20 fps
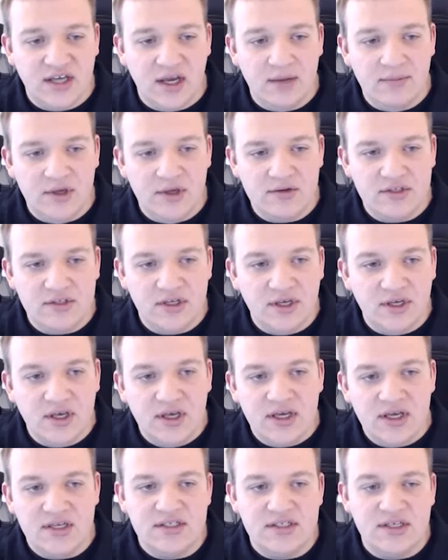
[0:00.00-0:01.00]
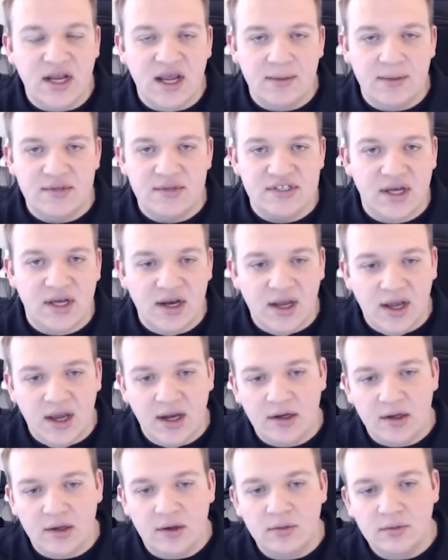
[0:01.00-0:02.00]
using is an Amazon
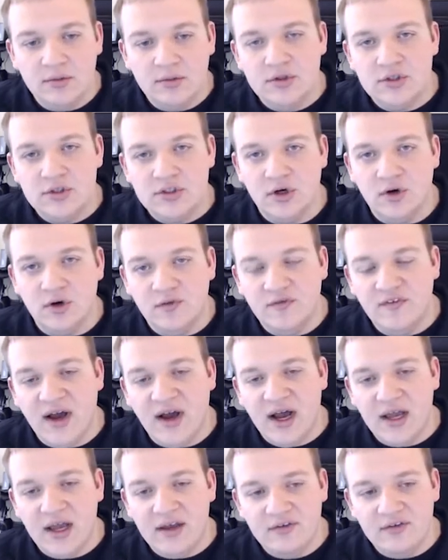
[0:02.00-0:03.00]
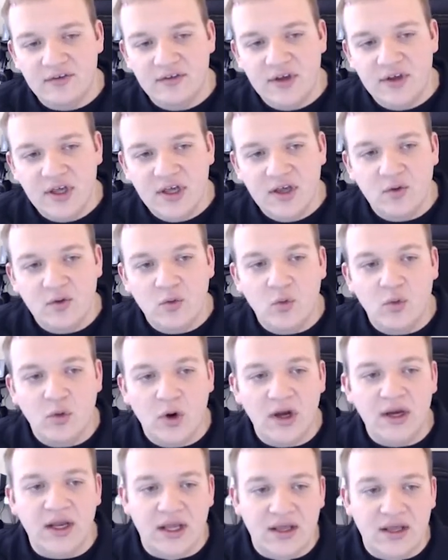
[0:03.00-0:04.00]
Echo Show 5
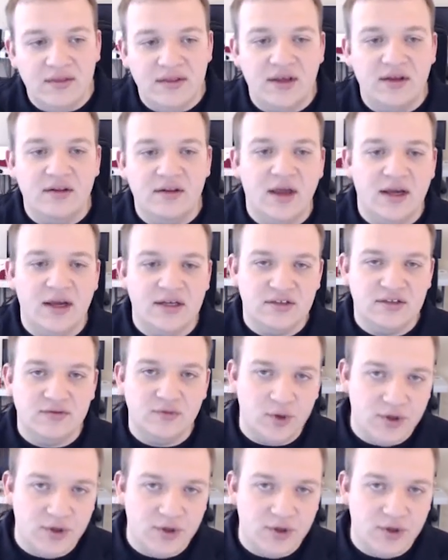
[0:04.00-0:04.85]
running the Alexa voice